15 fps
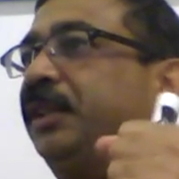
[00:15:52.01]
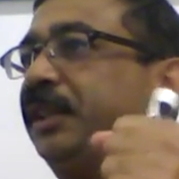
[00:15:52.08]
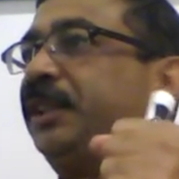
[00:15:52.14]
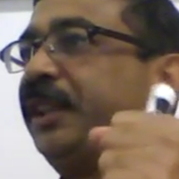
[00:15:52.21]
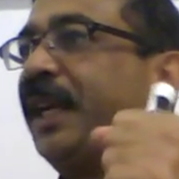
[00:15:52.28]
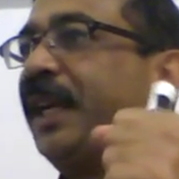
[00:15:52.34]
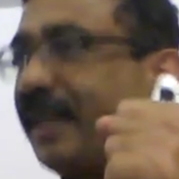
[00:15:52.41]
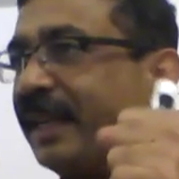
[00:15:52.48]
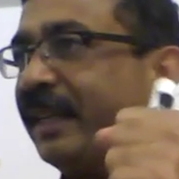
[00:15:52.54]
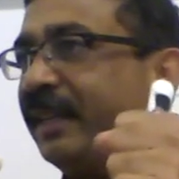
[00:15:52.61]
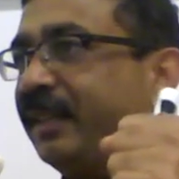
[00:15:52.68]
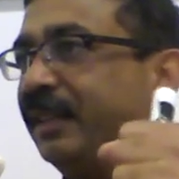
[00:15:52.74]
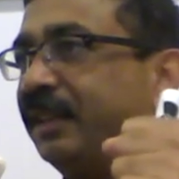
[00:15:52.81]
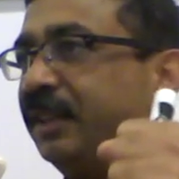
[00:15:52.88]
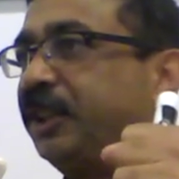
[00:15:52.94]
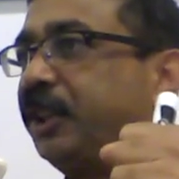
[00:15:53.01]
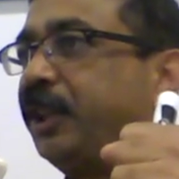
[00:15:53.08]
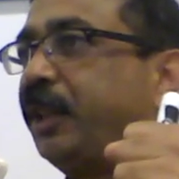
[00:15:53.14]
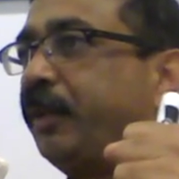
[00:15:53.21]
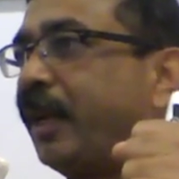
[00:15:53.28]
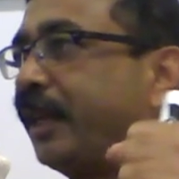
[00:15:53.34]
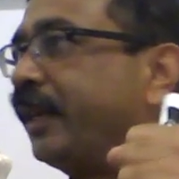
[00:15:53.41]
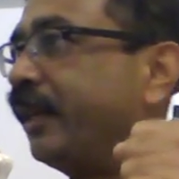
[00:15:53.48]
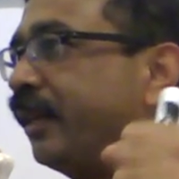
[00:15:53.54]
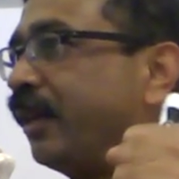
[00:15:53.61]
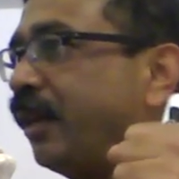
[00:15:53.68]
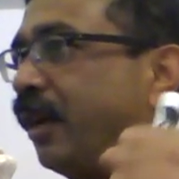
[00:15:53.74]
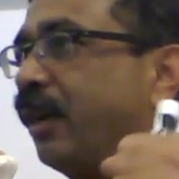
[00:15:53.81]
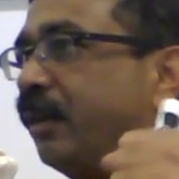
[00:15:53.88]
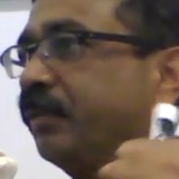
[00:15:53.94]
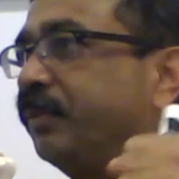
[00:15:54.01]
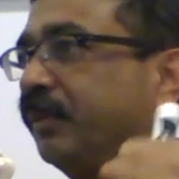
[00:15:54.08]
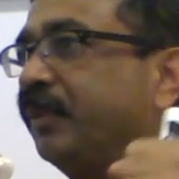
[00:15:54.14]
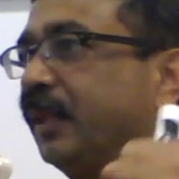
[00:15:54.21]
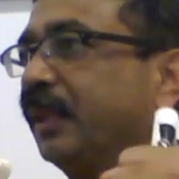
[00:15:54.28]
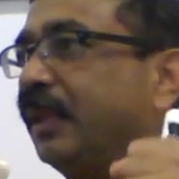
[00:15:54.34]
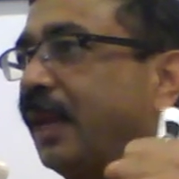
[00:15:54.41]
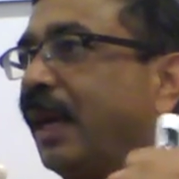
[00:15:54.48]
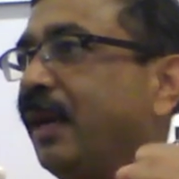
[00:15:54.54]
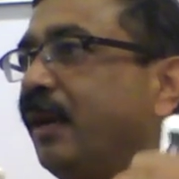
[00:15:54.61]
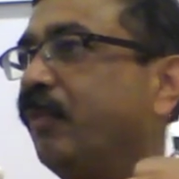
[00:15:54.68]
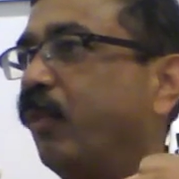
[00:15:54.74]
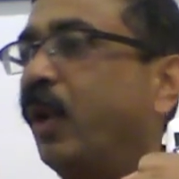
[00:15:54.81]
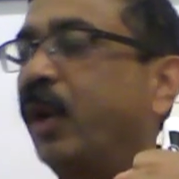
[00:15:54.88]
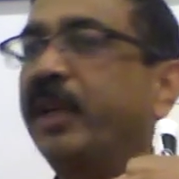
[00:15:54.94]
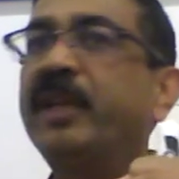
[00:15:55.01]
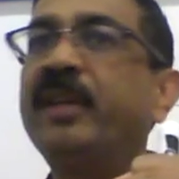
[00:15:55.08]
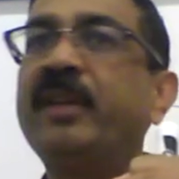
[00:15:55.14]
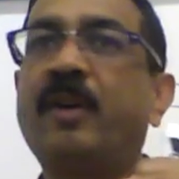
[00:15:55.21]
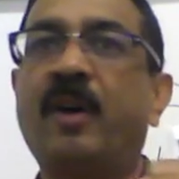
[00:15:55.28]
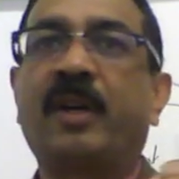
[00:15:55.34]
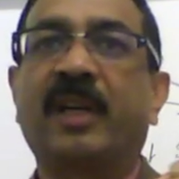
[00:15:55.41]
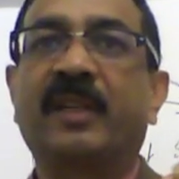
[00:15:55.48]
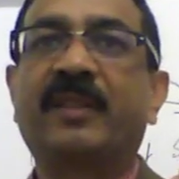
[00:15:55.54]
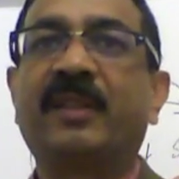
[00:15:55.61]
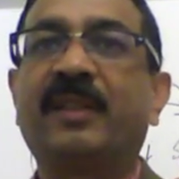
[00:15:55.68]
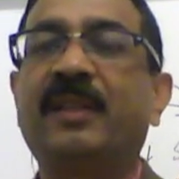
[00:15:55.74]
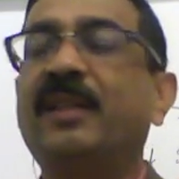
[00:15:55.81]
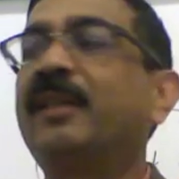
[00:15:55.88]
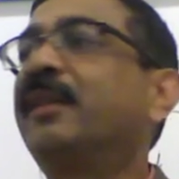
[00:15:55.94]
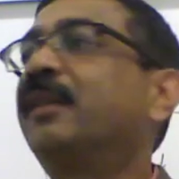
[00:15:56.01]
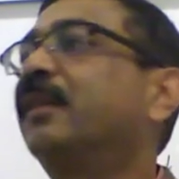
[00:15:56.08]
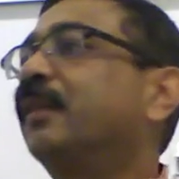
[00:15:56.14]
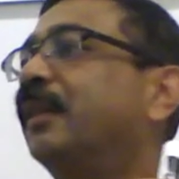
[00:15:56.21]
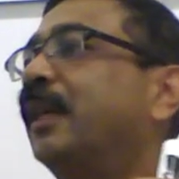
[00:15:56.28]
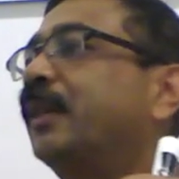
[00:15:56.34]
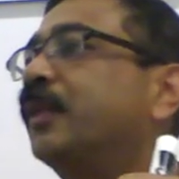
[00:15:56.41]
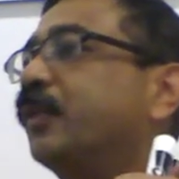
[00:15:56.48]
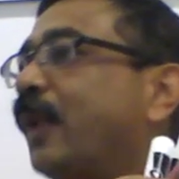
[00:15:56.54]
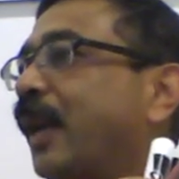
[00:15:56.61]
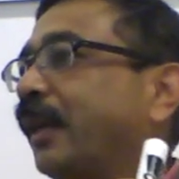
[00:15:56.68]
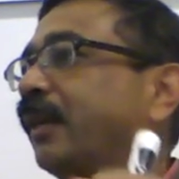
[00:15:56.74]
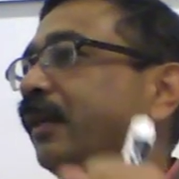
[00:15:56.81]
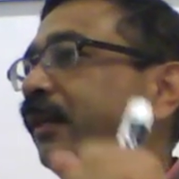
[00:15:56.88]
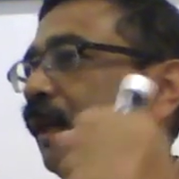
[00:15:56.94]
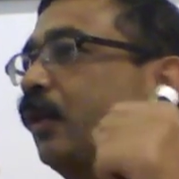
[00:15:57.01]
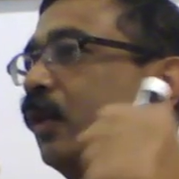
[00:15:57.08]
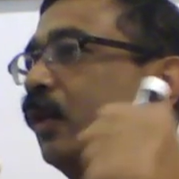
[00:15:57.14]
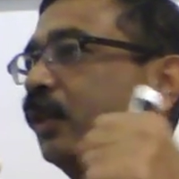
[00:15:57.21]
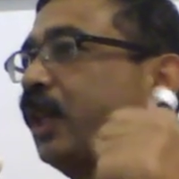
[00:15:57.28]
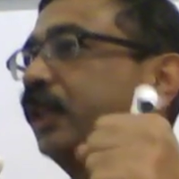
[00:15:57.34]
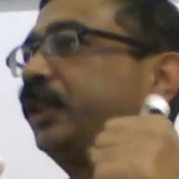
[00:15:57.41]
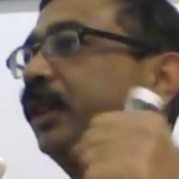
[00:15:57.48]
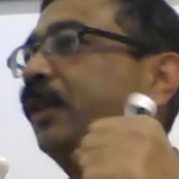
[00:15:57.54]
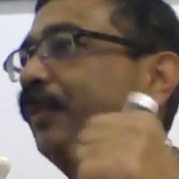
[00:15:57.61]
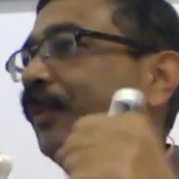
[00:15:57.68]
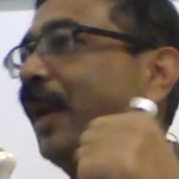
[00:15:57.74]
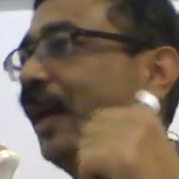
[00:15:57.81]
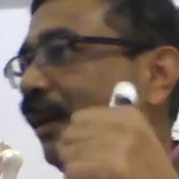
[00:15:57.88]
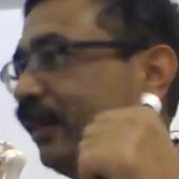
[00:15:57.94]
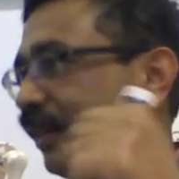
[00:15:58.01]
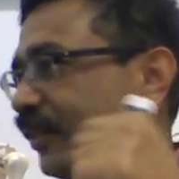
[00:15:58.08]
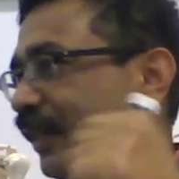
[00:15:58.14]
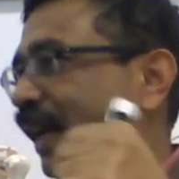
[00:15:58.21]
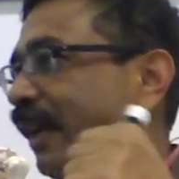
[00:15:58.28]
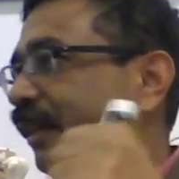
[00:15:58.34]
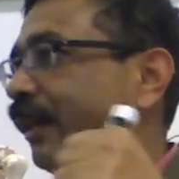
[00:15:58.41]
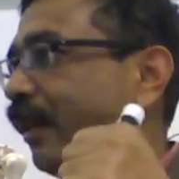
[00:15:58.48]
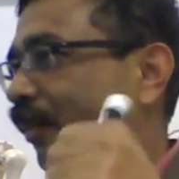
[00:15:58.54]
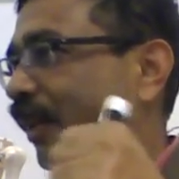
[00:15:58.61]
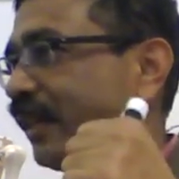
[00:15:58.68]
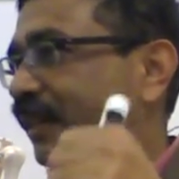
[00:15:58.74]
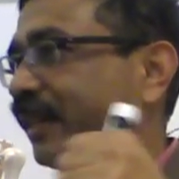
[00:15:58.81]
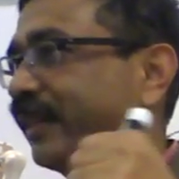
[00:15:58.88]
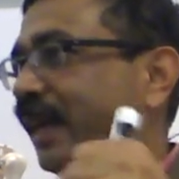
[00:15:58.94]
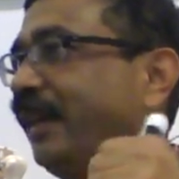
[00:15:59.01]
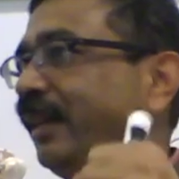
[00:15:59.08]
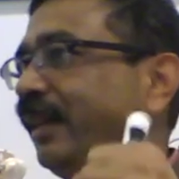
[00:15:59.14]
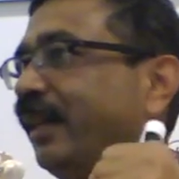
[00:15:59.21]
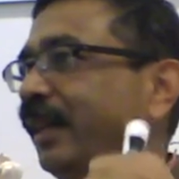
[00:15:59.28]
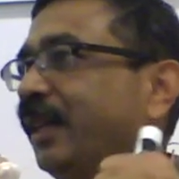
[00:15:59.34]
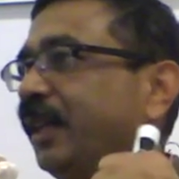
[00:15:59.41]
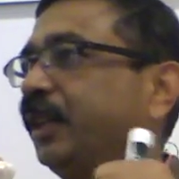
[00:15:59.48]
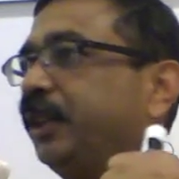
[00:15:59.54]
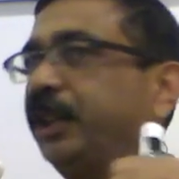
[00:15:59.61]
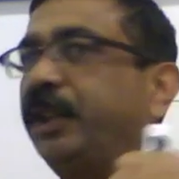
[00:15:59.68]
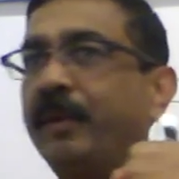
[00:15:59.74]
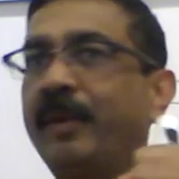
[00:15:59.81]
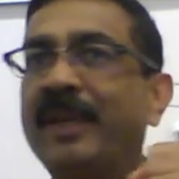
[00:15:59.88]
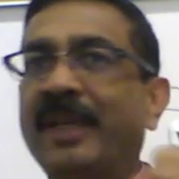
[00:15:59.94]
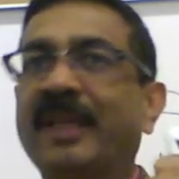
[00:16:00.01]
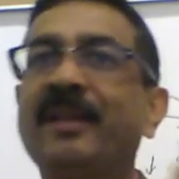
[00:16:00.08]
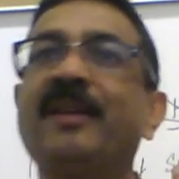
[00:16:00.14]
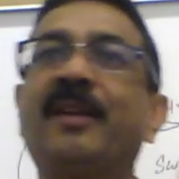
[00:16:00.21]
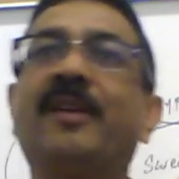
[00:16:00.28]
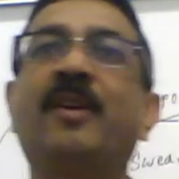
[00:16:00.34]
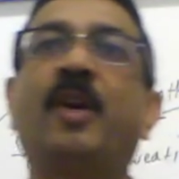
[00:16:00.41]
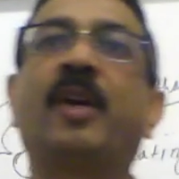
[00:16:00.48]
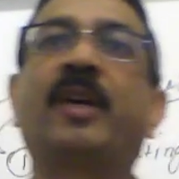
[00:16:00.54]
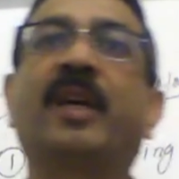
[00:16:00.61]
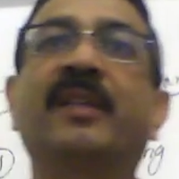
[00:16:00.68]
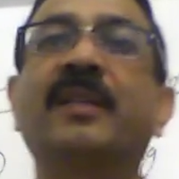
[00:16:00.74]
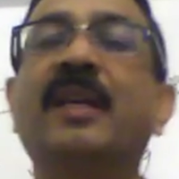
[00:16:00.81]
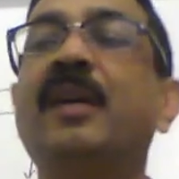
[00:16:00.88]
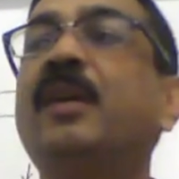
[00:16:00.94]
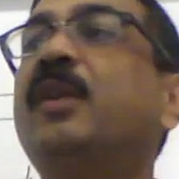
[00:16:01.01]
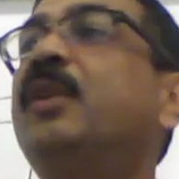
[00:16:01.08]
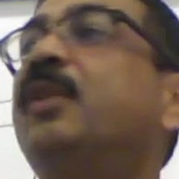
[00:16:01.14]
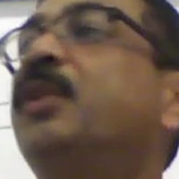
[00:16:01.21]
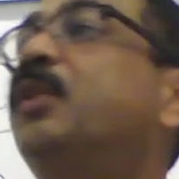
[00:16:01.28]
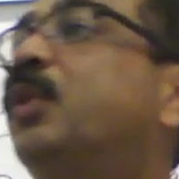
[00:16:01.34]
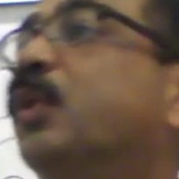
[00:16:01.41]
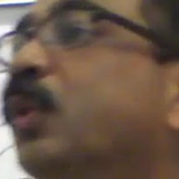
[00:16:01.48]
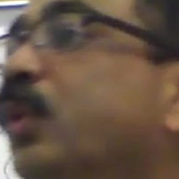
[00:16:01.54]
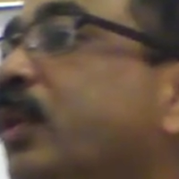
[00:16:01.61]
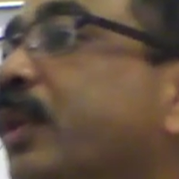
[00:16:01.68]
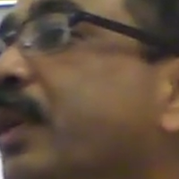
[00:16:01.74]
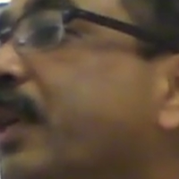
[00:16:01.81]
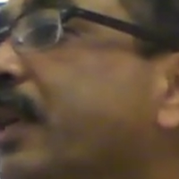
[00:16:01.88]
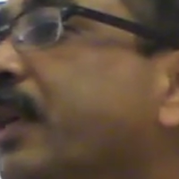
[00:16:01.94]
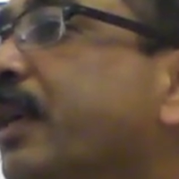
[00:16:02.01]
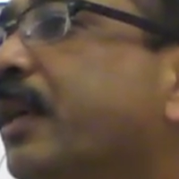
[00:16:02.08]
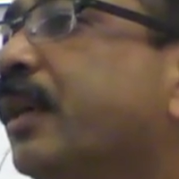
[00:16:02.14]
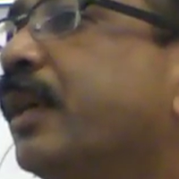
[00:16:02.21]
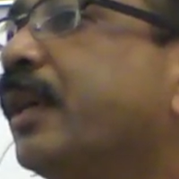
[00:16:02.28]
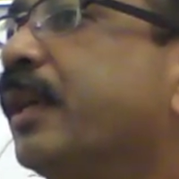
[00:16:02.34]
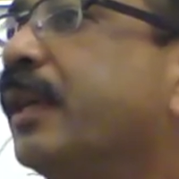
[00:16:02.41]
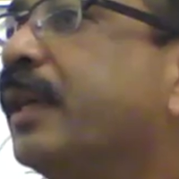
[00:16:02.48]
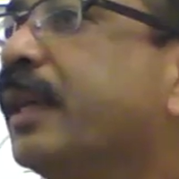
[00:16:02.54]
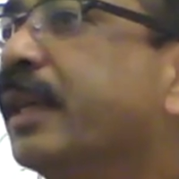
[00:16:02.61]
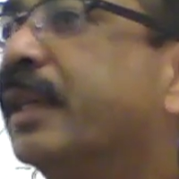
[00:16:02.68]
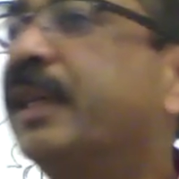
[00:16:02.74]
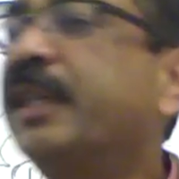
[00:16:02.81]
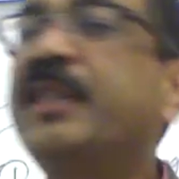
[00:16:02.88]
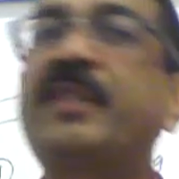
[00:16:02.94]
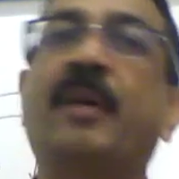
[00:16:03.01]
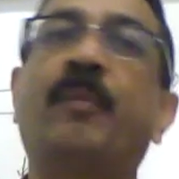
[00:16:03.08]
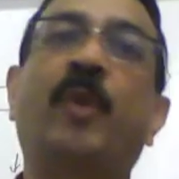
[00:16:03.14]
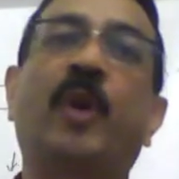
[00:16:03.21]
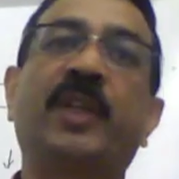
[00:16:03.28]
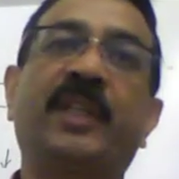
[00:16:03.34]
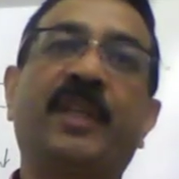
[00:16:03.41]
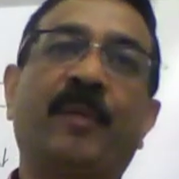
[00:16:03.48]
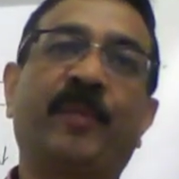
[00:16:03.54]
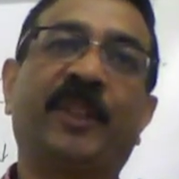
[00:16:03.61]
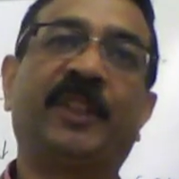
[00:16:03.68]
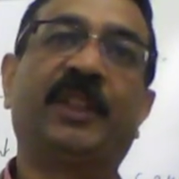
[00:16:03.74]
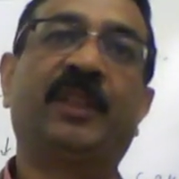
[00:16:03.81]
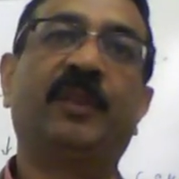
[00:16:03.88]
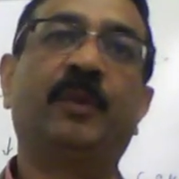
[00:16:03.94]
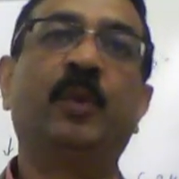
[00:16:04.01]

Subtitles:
shaking, shivering of the body occurs. That is what? The contraction of the skeletal muscles, right? Shivering occurs. To increase the body temperature,